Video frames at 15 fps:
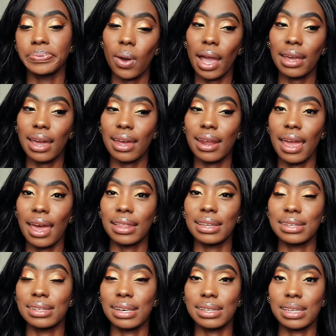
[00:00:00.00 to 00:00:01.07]
So I kind of had
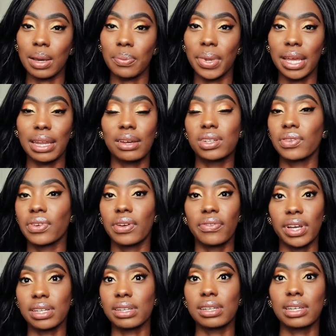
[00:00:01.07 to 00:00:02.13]
these things like planned out, different
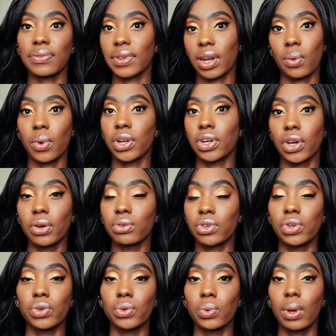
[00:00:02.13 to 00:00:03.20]
events and stuff that I wanted to go
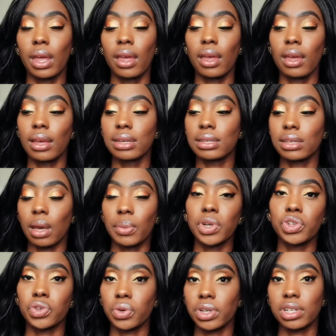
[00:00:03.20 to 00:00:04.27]
to, some
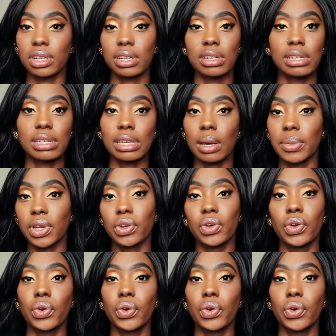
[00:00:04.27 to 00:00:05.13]
in Georgia, some in New